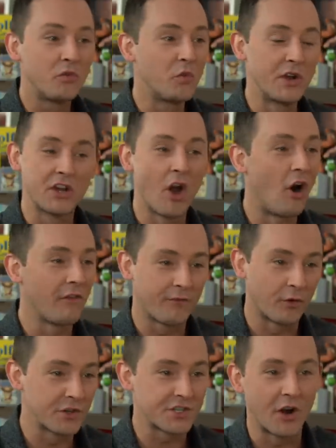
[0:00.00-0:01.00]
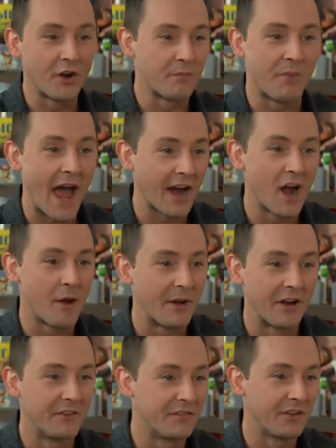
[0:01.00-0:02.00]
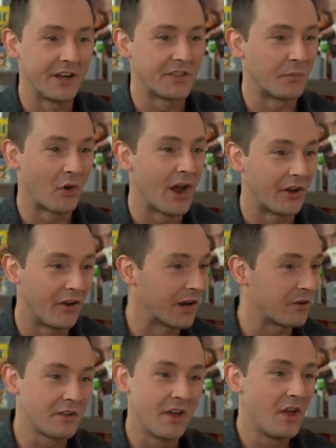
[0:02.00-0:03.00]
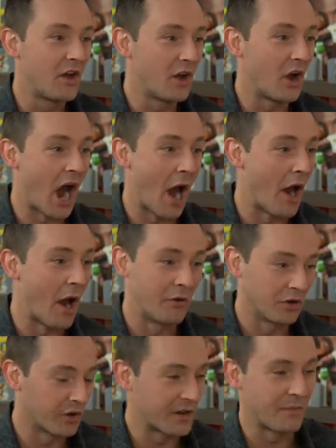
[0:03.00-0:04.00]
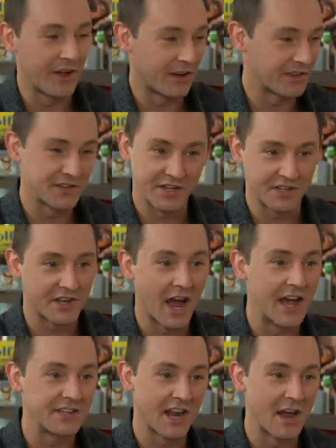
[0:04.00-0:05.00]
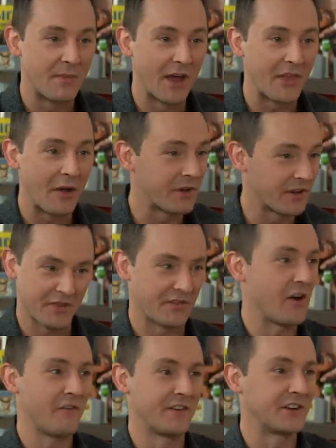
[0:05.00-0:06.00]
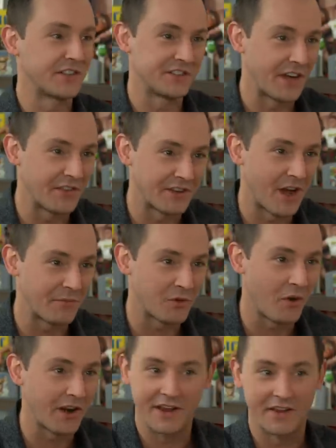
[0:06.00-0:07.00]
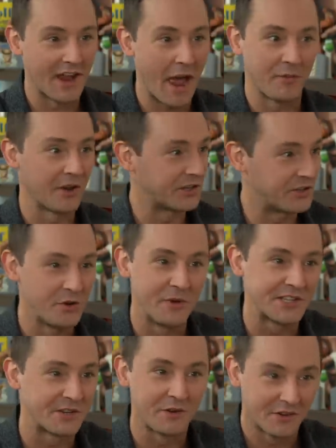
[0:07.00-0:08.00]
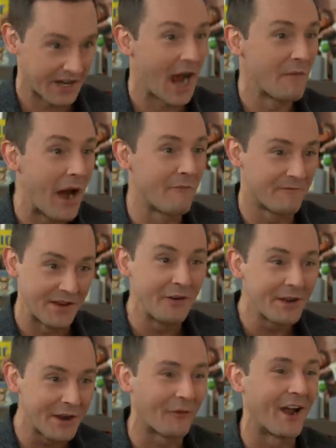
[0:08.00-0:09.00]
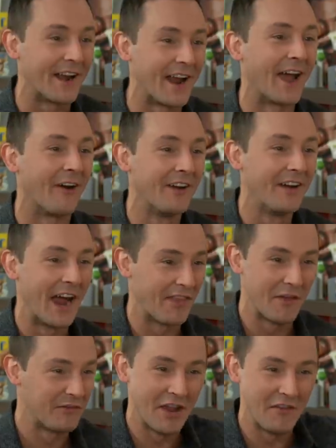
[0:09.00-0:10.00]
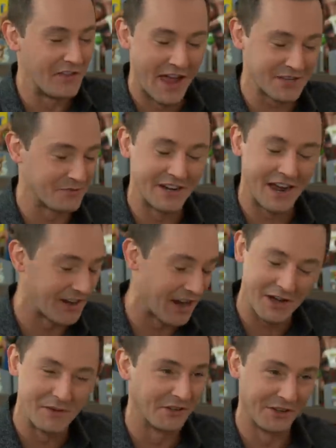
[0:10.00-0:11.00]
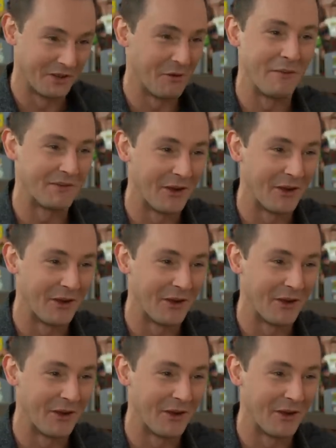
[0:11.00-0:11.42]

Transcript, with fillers: when golf first started back up out of like the break, like I would look at my, like, the 6 guys that I bet that week, they all finish inside the top 20. And it happened like 2 weeks in a row. Like, I'm feeling it right now. Of course. And then next week it got completely wiped